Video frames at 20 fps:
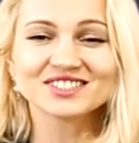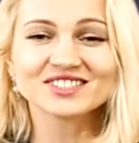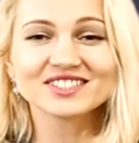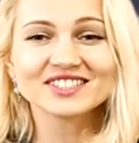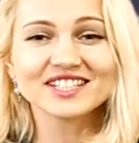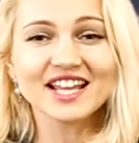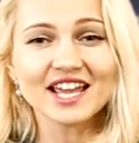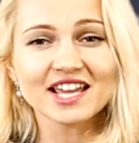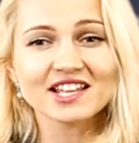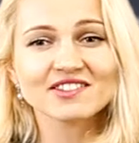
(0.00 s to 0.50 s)

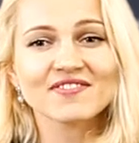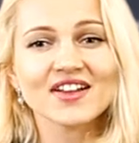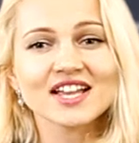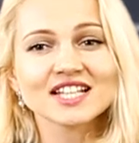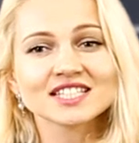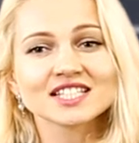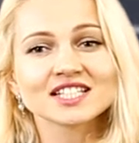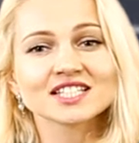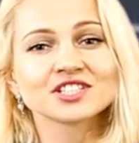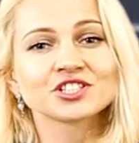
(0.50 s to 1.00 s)
Today,
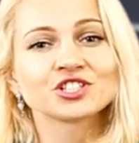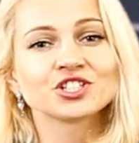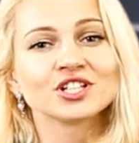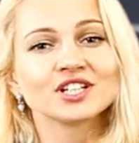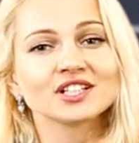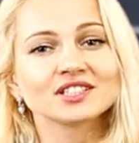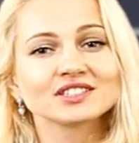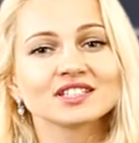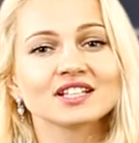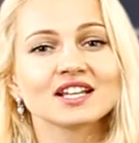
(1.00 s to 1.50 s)
investors
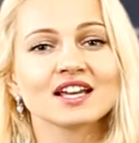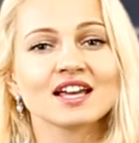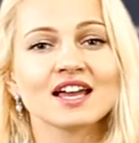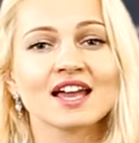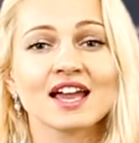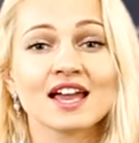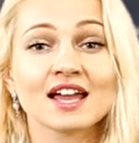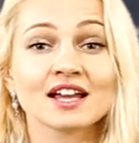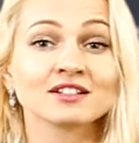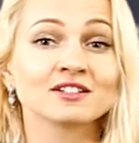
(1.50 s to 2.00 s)
cheered uh,
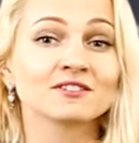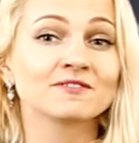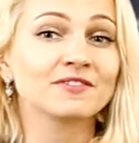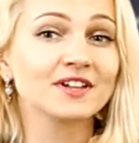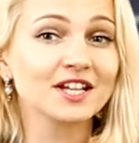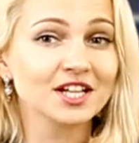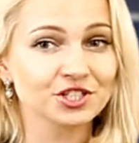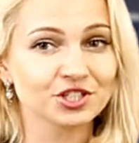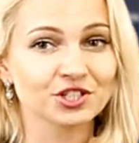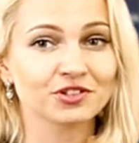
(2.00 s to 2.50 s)
an
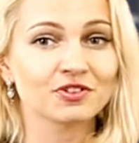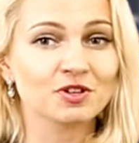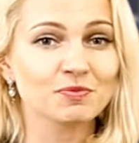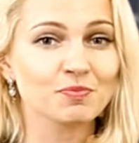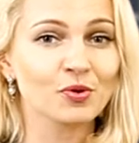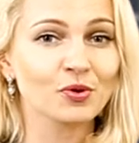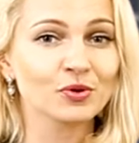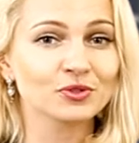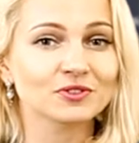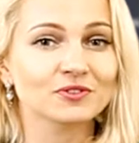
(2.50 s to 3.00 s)
inflation
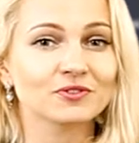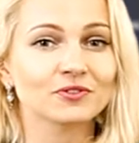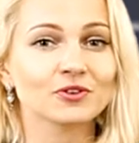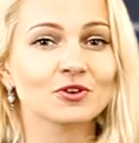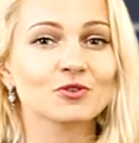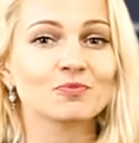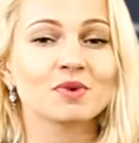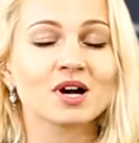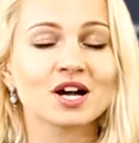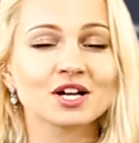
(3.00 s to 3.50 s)
report
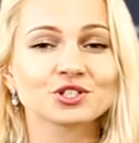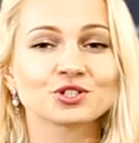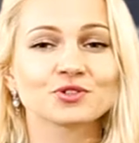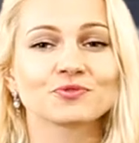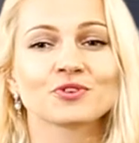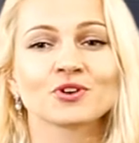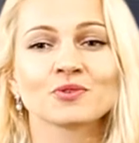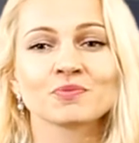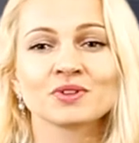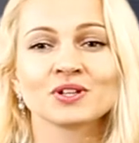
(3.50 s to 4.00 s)
for March
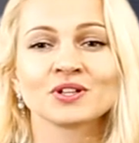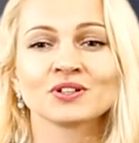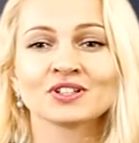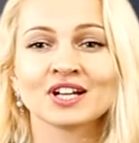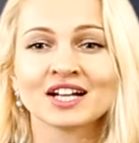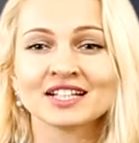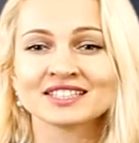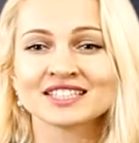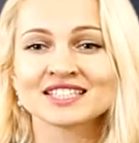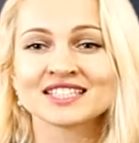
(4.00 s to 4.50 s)
from the
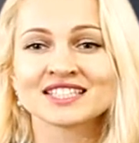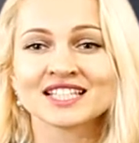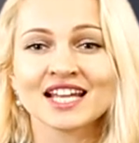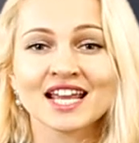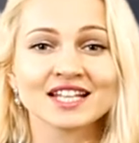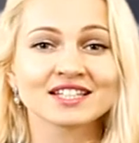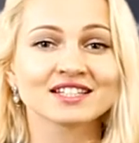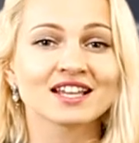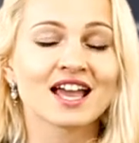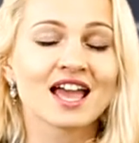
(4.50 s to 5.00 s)
United
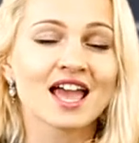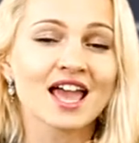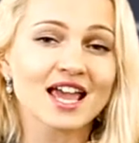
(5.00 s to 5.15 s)
States